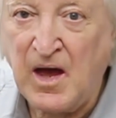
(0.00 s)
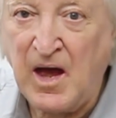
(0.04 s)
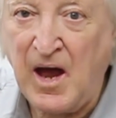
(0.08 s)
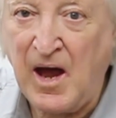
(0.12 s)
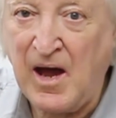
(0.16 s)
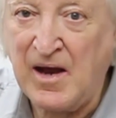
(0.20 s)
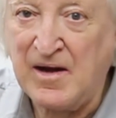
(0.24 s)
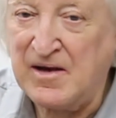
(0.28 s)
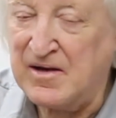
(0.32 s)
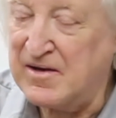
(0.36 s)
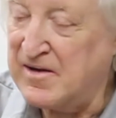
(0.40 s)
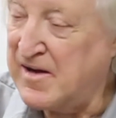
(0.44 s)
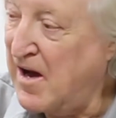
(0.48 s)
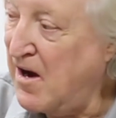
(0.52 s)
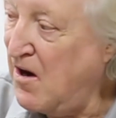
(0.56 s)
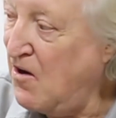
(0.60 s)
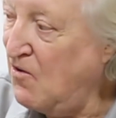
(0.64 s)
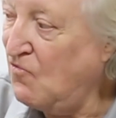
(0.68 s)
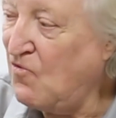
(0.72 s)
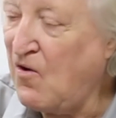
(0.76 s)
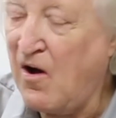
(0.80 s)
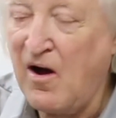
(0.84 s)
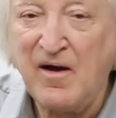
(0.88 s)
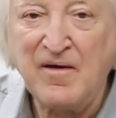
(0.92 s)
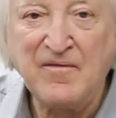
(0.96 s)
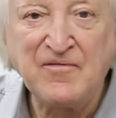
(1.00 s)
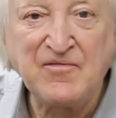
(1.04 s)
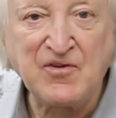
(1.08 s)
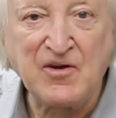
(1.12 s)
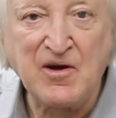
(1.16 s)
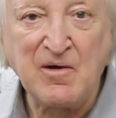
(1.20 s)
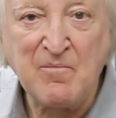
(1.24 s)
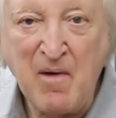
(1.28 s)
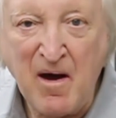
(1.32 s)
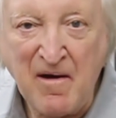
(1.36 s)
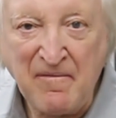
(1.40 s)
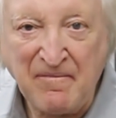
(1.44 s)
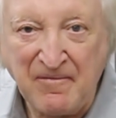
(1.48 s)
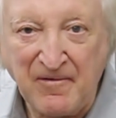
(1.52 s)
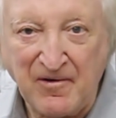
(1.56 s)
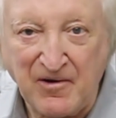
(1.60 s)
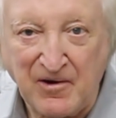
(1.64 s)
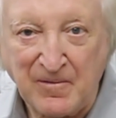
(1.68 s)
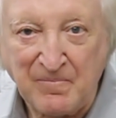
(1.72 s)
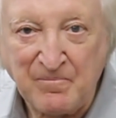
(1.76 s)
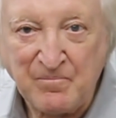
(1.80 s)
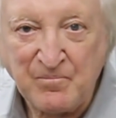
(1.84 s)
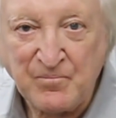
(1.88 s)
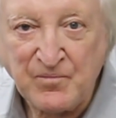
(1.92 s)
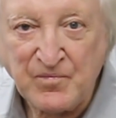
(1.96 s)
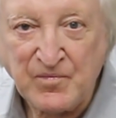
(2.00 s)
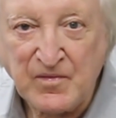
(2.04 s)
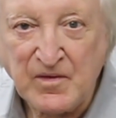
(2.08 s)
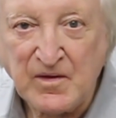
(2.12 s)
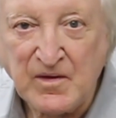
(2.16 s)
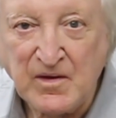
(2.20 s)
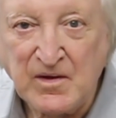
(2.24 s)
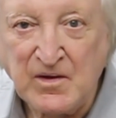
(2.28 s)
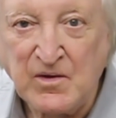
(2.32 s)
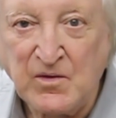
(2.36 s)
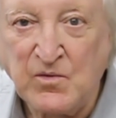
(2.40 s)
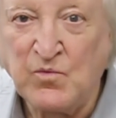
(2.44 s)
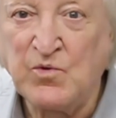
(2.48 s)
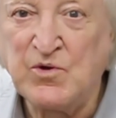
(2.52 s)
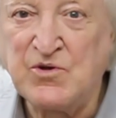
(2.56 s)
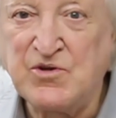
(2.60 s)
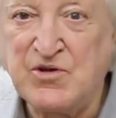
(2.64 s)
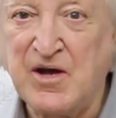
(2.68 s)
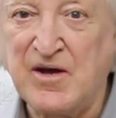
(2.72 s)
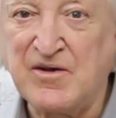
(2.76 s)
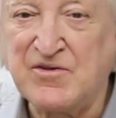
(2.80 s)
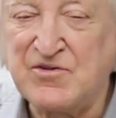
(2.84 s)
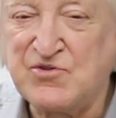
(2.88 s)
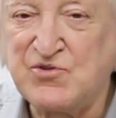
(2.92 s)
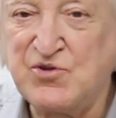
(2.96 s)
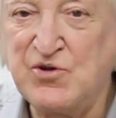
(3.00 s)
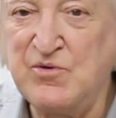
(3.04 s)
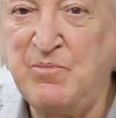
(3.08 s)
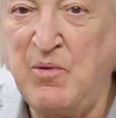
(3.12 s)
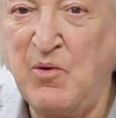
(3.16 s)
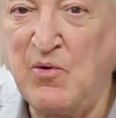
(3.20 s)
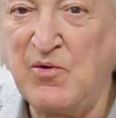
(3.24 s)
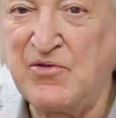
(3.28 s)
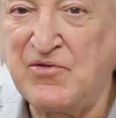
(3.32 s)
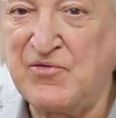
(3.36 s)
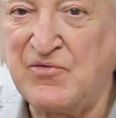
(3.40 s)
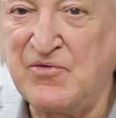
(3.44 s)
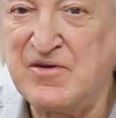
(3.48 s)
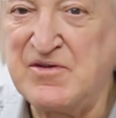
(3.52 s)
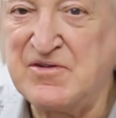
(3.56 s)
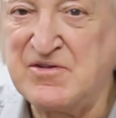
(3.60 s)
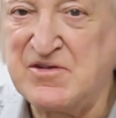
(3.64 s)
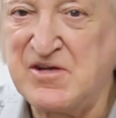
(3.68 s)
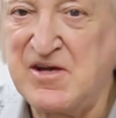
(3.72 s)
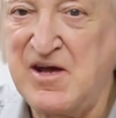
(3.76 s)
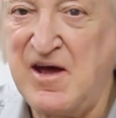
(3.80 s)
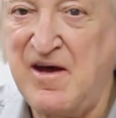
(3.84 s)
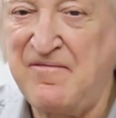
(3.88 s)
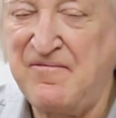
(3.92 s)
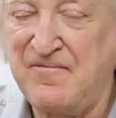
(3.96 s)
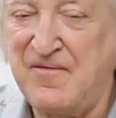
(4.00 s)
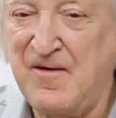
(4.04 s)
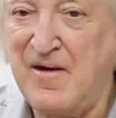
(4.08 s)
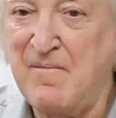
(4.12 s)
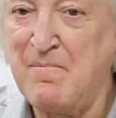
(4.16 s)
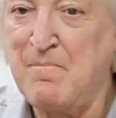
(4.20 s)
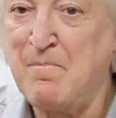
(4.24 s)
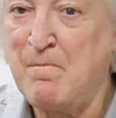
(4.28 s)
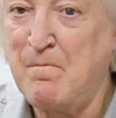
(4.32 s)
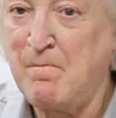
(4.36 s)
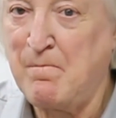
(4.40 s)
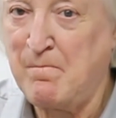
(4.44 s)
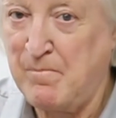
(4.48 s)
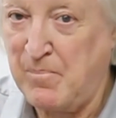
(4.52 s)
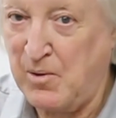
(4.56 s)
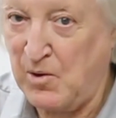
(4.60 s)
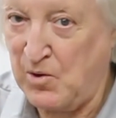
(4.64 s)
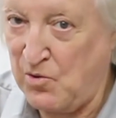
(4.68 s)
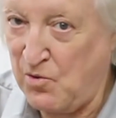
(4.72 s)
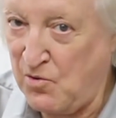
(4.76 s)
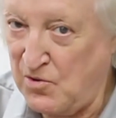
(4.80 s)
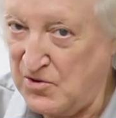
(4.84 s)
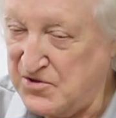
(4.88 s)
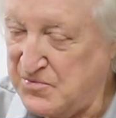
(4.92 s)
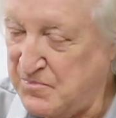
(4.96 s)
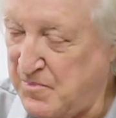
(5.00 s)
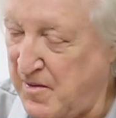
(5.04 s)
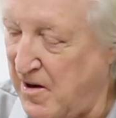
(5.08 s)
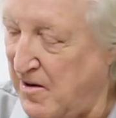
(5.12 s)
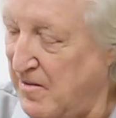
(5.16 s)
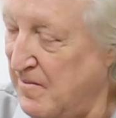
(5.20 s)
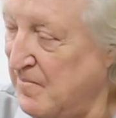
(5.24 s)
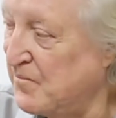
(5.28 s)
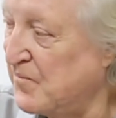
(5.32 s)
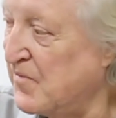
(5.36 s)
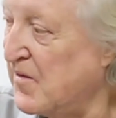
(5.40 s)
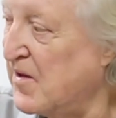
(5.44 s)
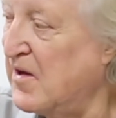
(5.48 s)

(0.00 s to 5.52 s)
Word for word: and it now arrives at a muffler, which has two point three C F M per horsepower,